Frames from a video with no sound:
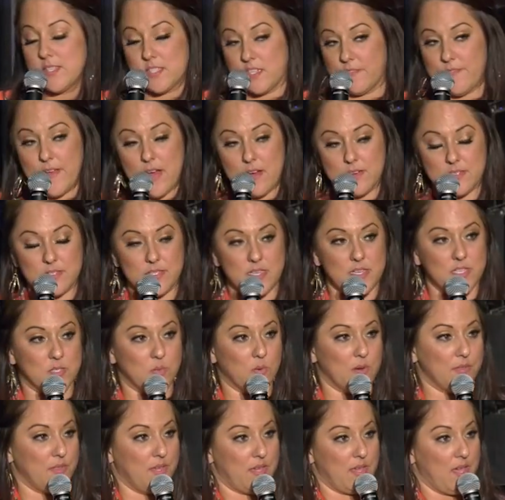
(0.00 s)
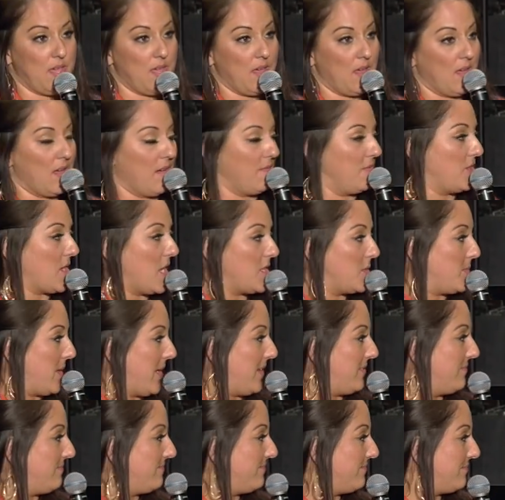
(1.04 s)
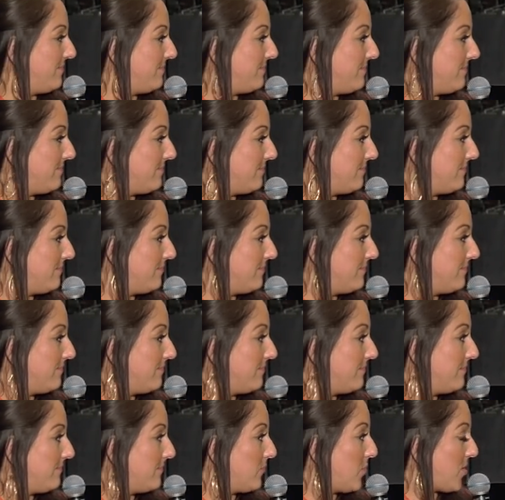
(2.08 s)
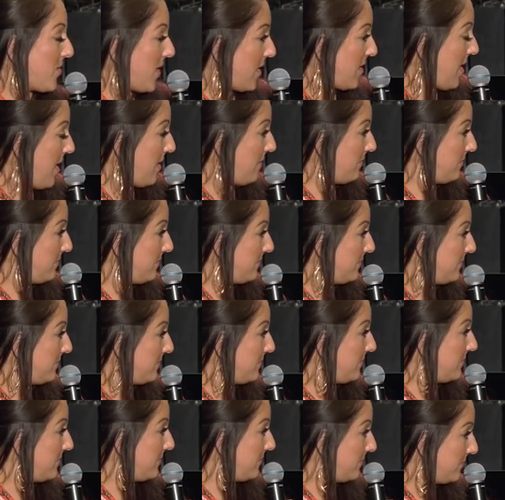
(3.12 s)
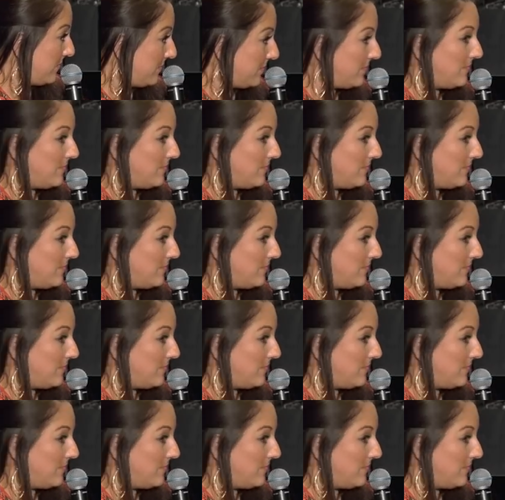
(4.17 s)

Because the Pharisees were the king of judgment. Were they not? Yes.